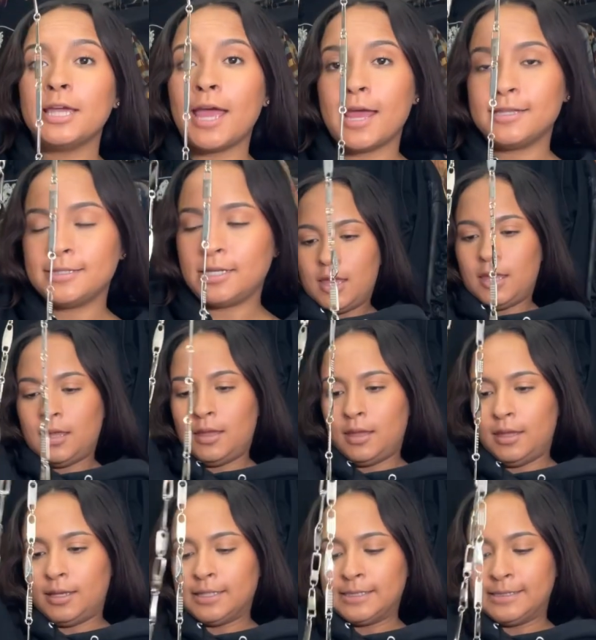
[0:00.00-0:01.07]
ended up
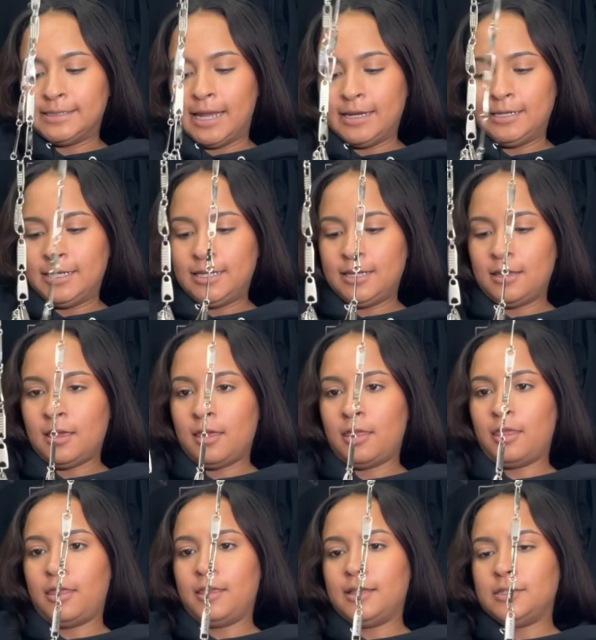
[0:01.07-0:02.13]
extending
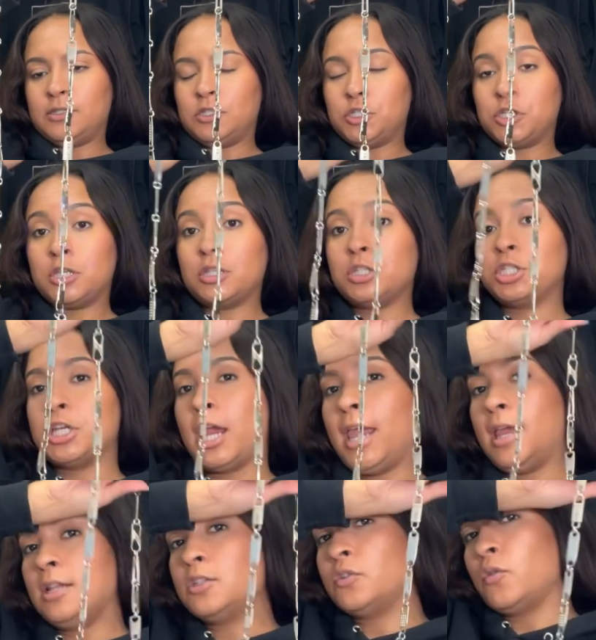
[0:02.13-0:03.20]
this
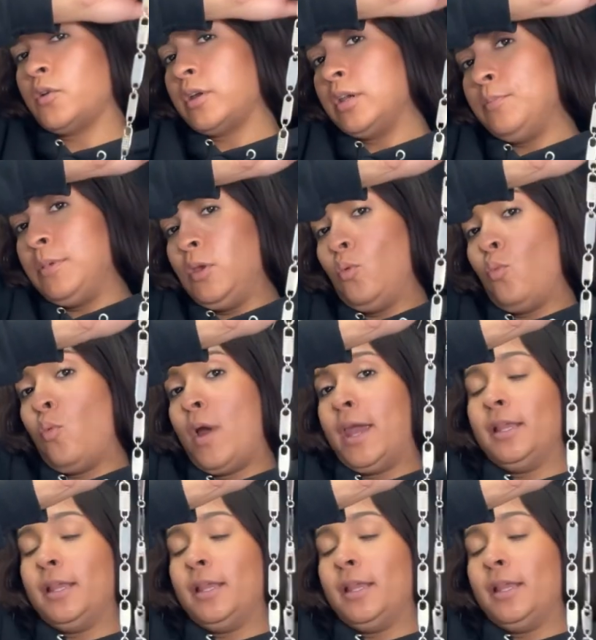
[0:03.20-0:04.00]
chain so it could be way